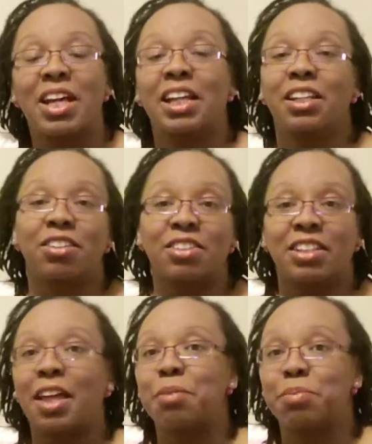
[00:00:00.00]
literally
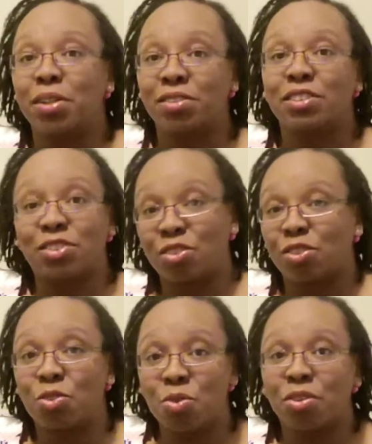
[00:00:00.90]
that building is on the
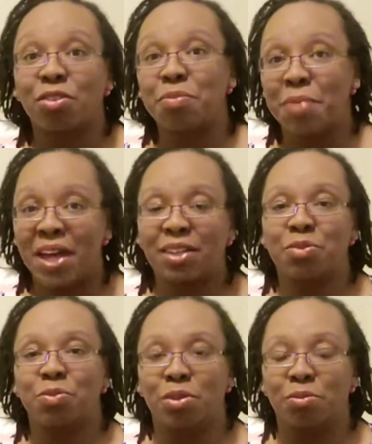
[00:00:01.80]
corner of Mack
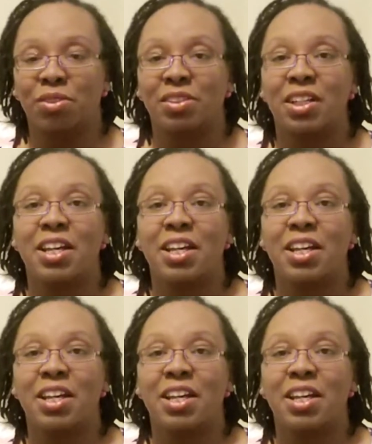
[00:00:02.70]
and Woodward.